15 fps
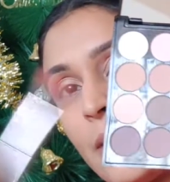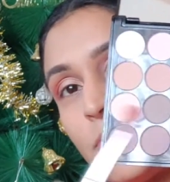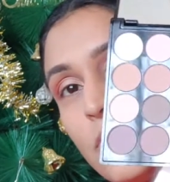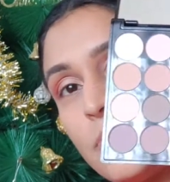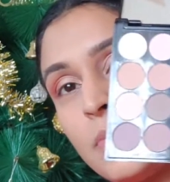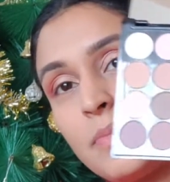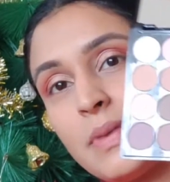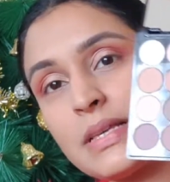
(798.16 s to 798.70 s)
I'm
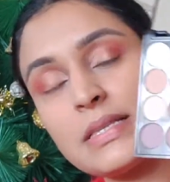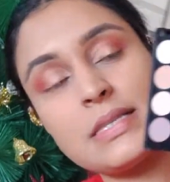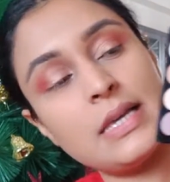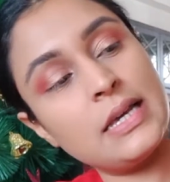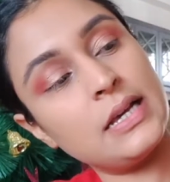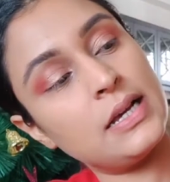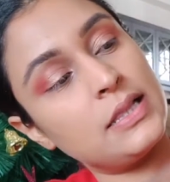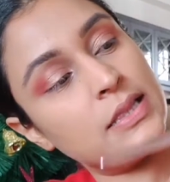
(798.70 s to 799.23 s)
going to be
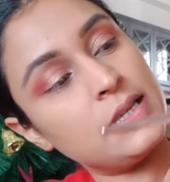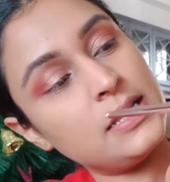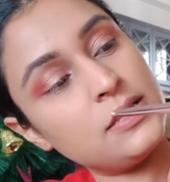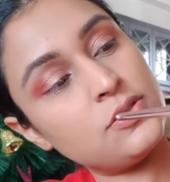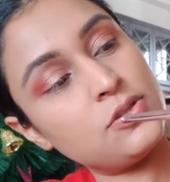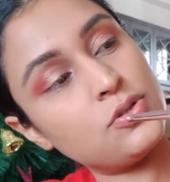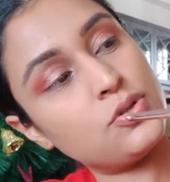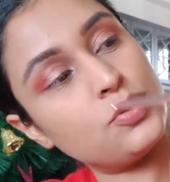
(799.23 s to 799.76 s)
mixing
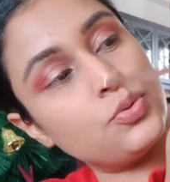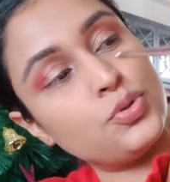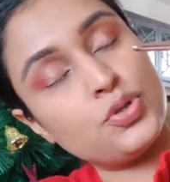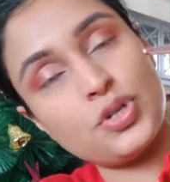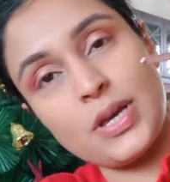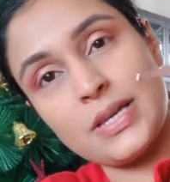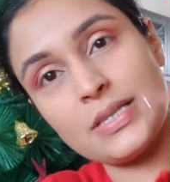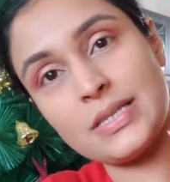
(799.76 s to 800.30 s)
these two
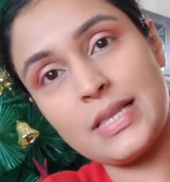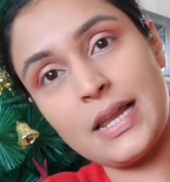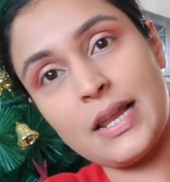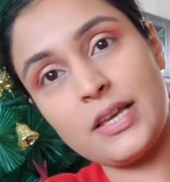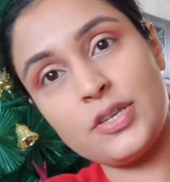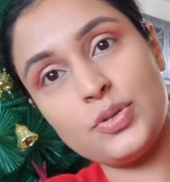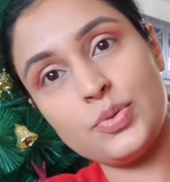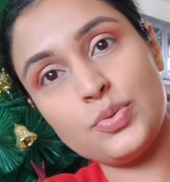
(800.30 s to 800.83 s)
shades that
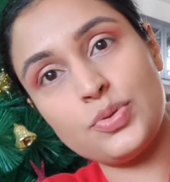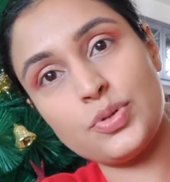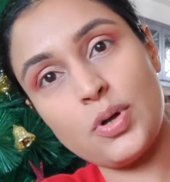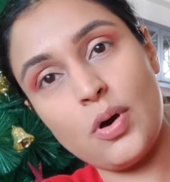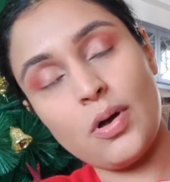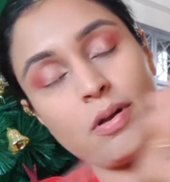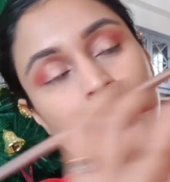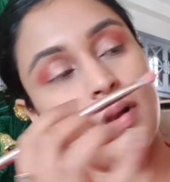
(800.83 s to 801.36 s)
I used
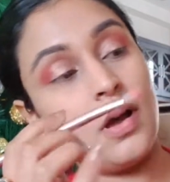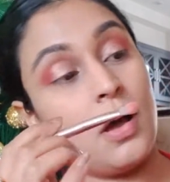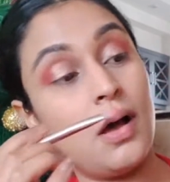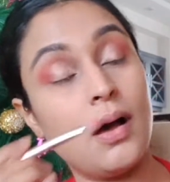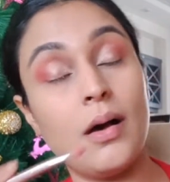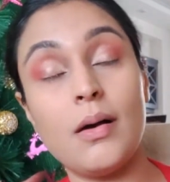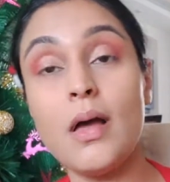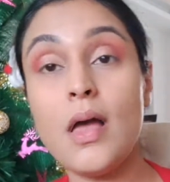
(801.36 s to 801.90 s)
on
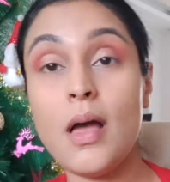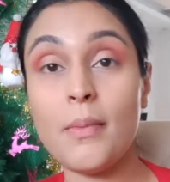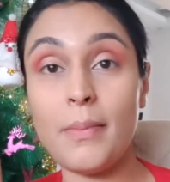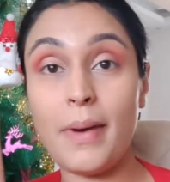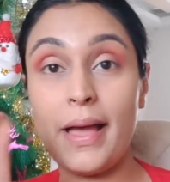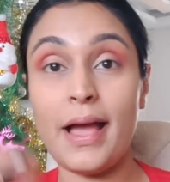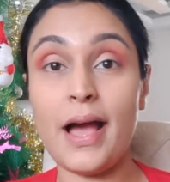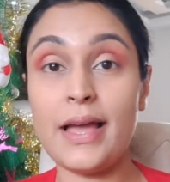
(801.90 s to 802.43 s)

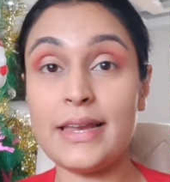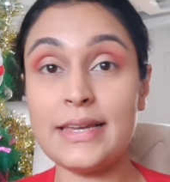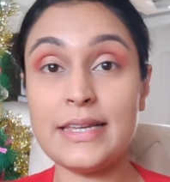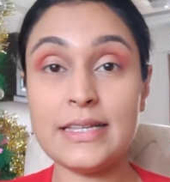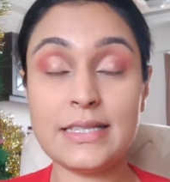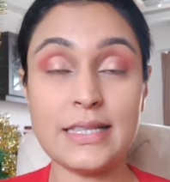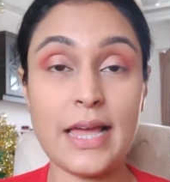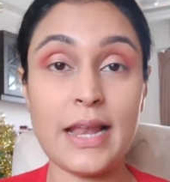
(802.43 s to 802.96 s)
my
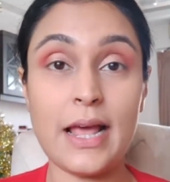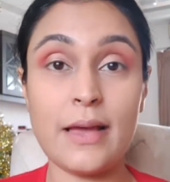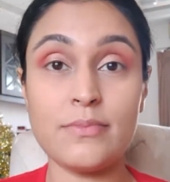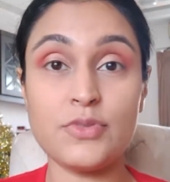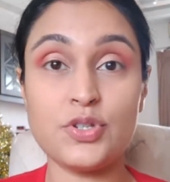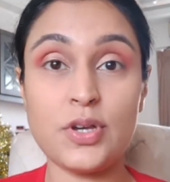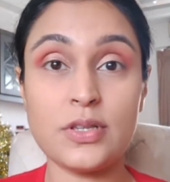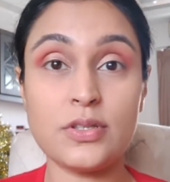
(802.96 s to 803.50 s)
eyelids, and
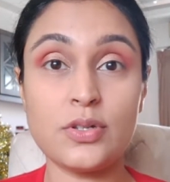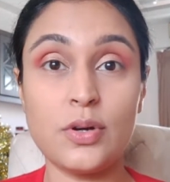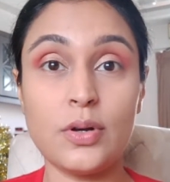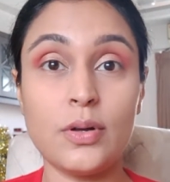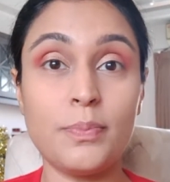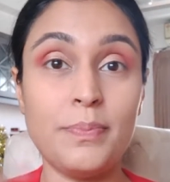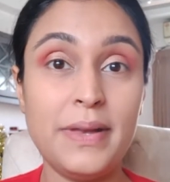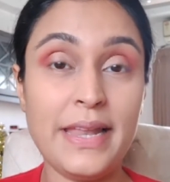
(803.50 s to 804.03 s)
I'm just going
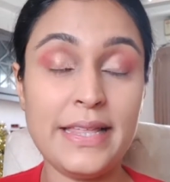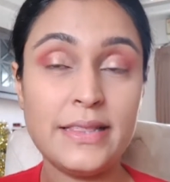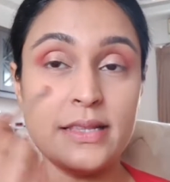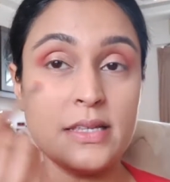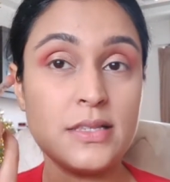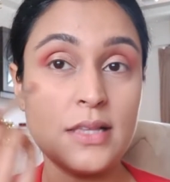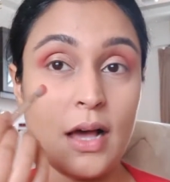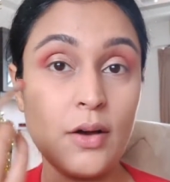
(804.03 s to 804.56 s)
to blend
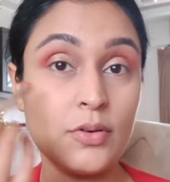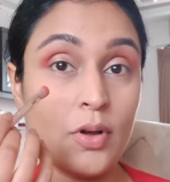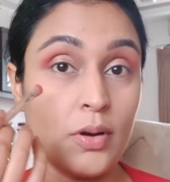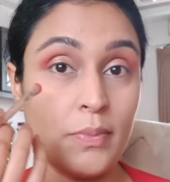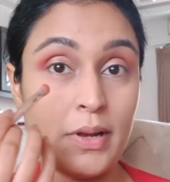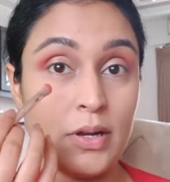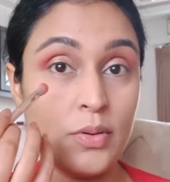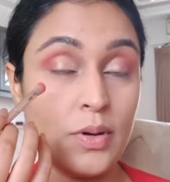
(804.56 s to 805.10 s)
this out
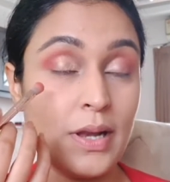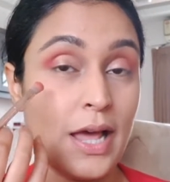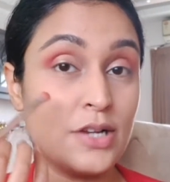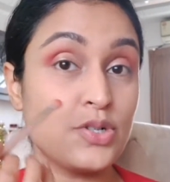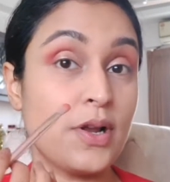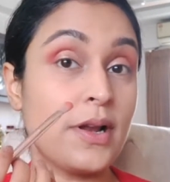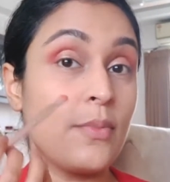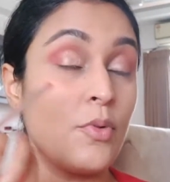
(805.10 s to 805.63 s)
on my lower lash line.